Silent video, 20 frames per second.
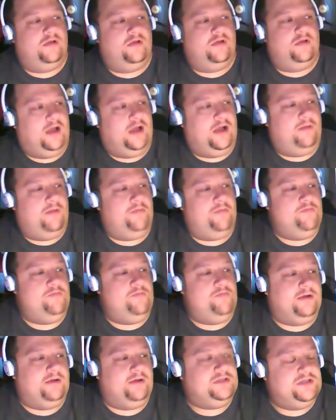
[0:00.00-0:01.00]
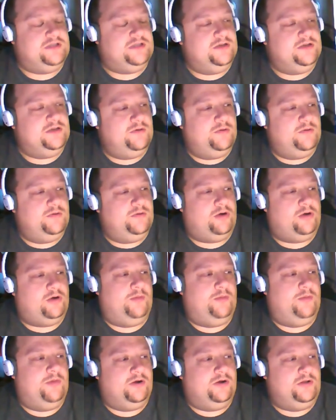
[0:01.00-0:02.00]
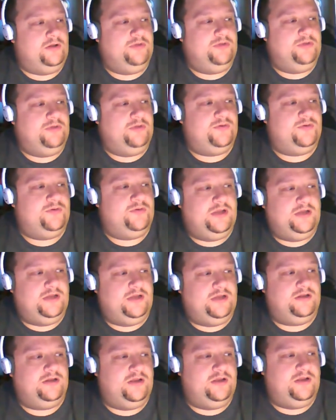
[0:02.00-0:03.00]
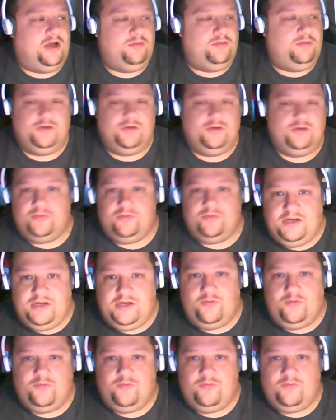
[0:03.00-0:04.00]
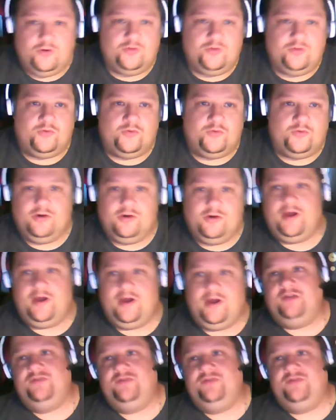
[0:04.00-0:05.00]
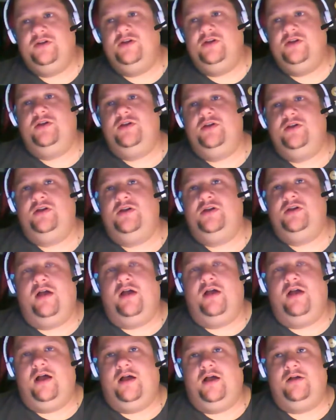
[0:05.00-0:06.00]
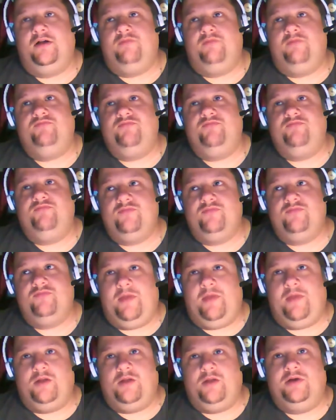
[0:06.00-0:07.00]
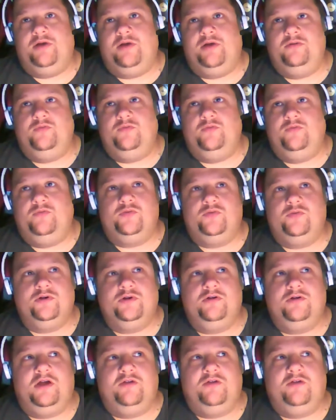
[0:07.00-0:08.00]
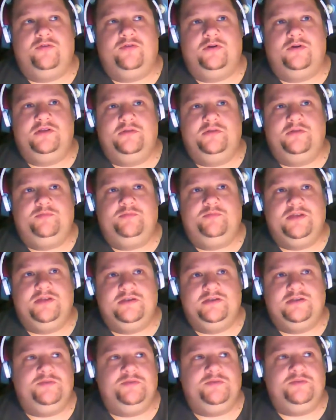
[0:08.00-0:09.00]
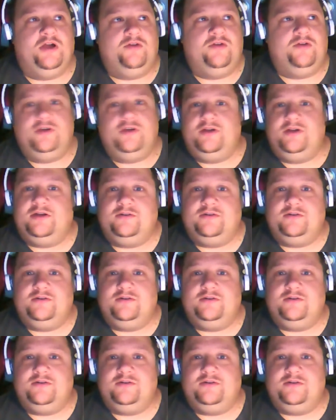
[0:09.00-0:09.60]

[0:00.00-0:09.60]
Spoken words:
I'm bouncing primarily between Diablo 3 and World of Warcraft. I'm at a part in World of Warcraft where it pisses me off right now.